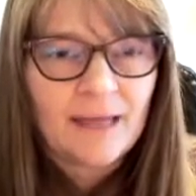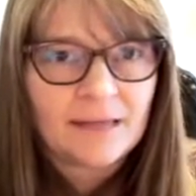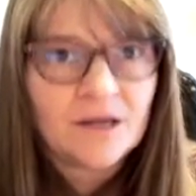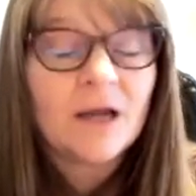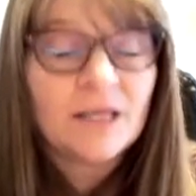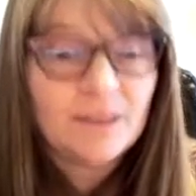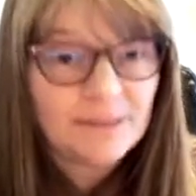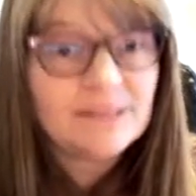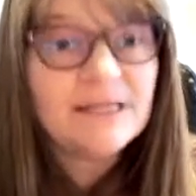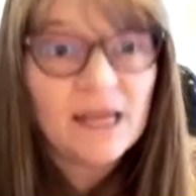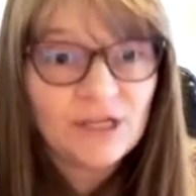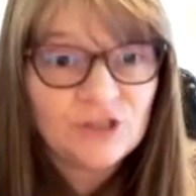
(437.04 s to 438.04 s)

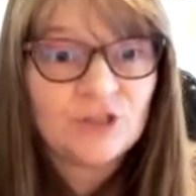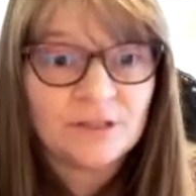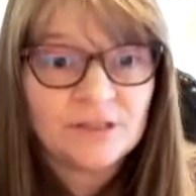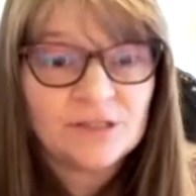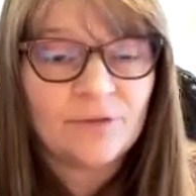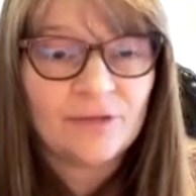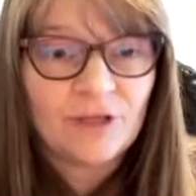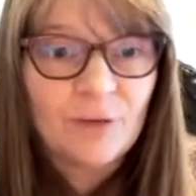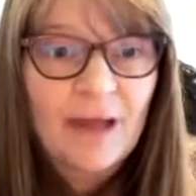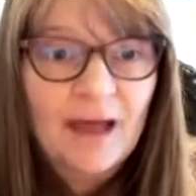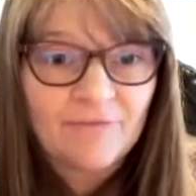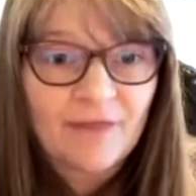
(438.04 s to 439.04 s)
documentation so that you
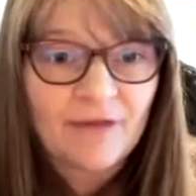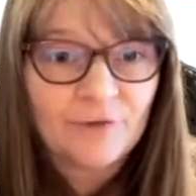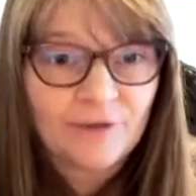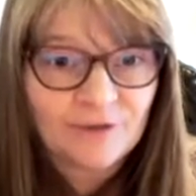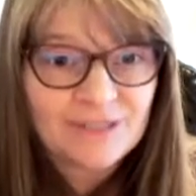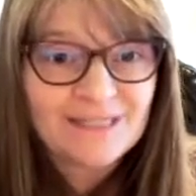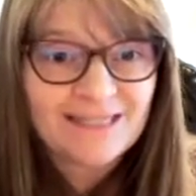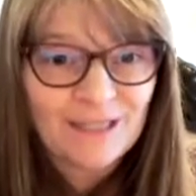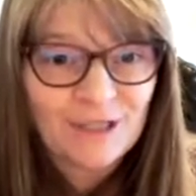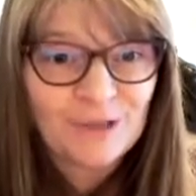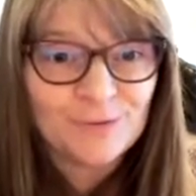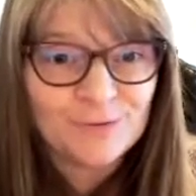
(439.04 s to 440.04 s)
have that for your
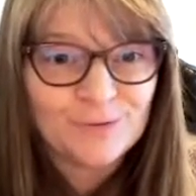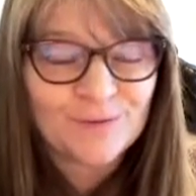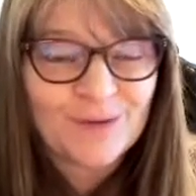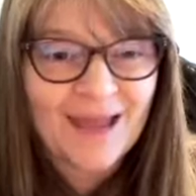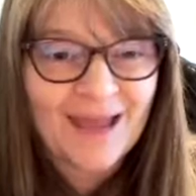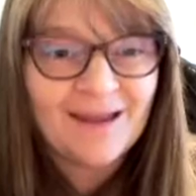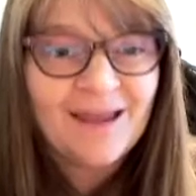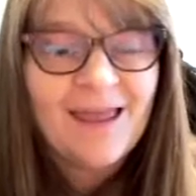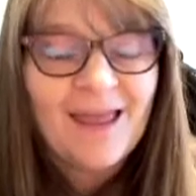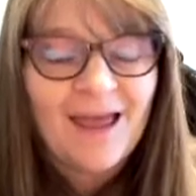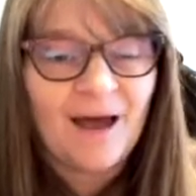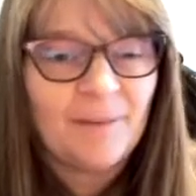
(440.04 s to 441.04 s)
CEUs. Okay,
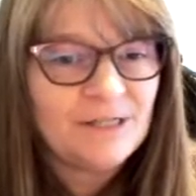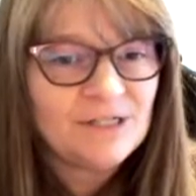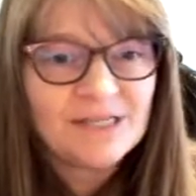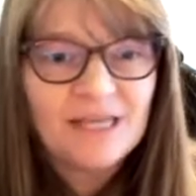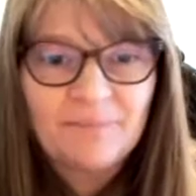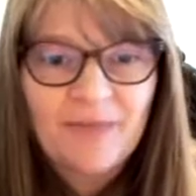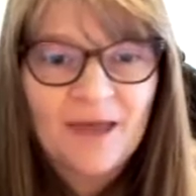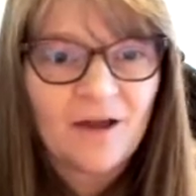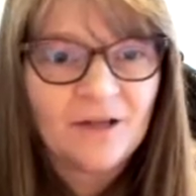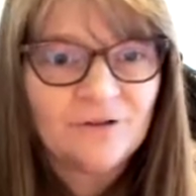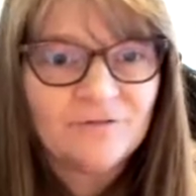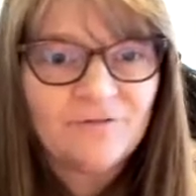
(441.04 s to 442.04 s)
and just keep that
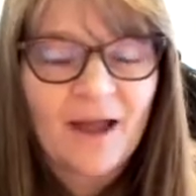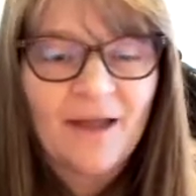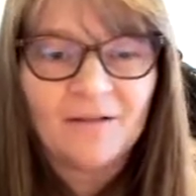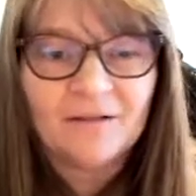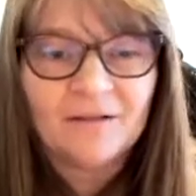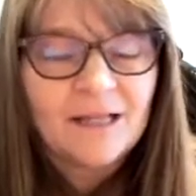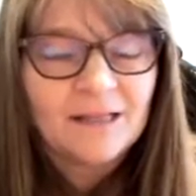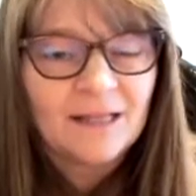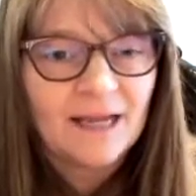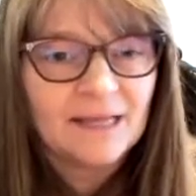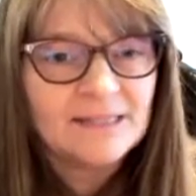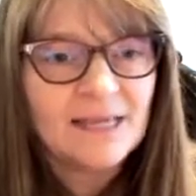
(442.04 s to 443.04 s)
on your file.
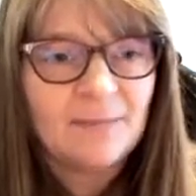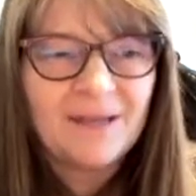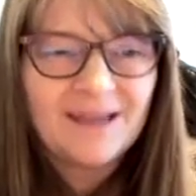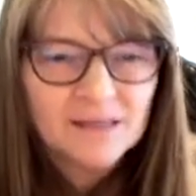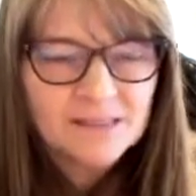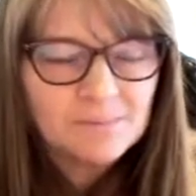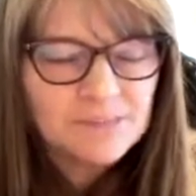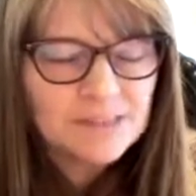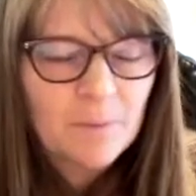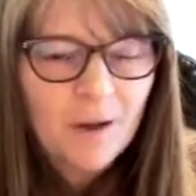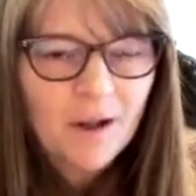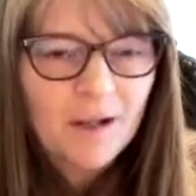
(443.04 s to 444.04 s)
Like I said, because I'm
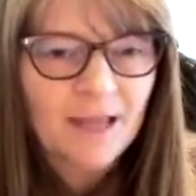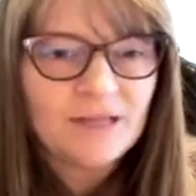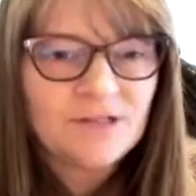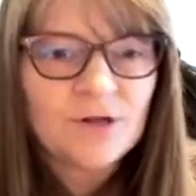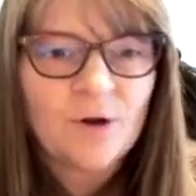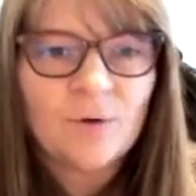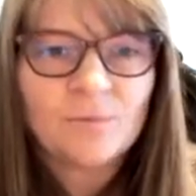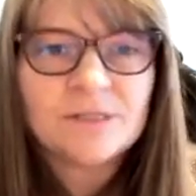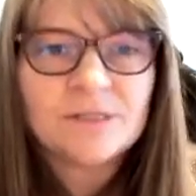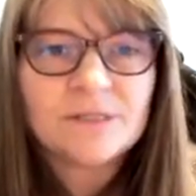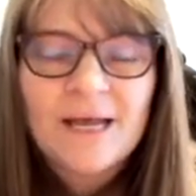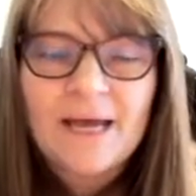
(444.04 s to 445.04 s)
small, I don't
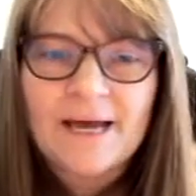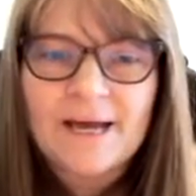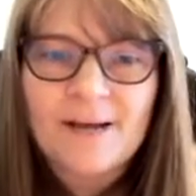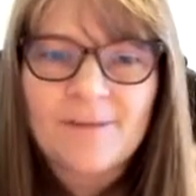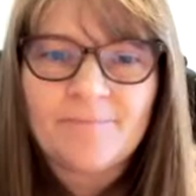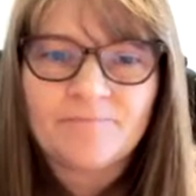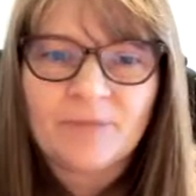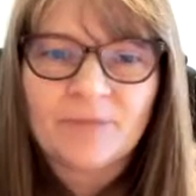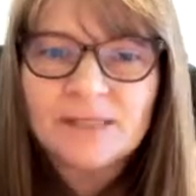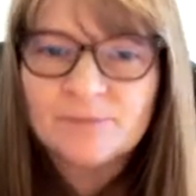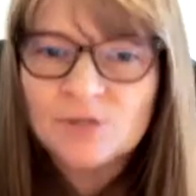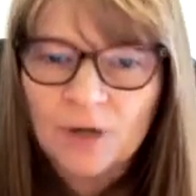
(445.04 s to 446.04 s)

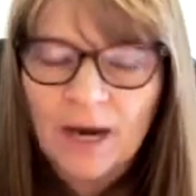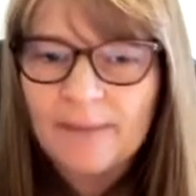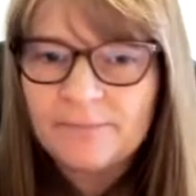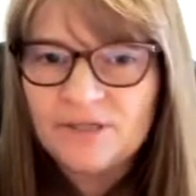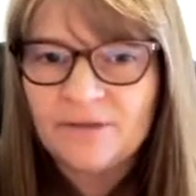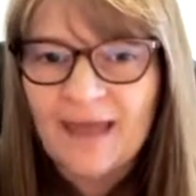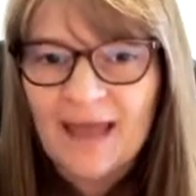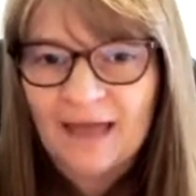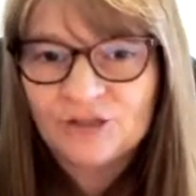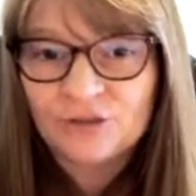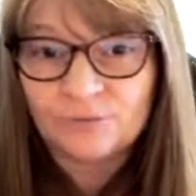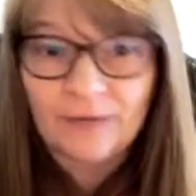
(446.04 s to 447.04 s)
subscribe to the
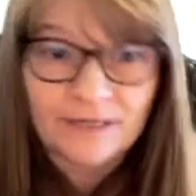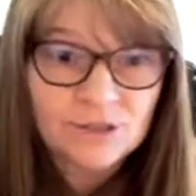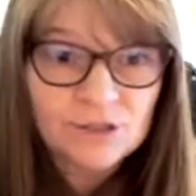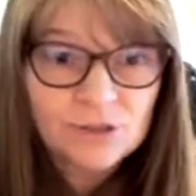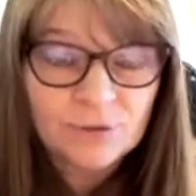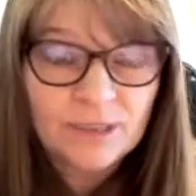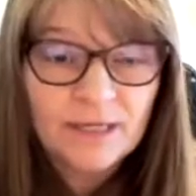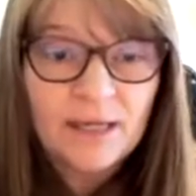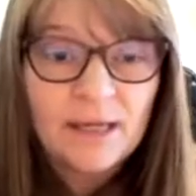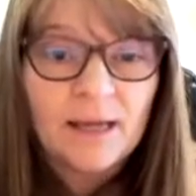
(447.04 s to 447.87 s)
ASHA registry,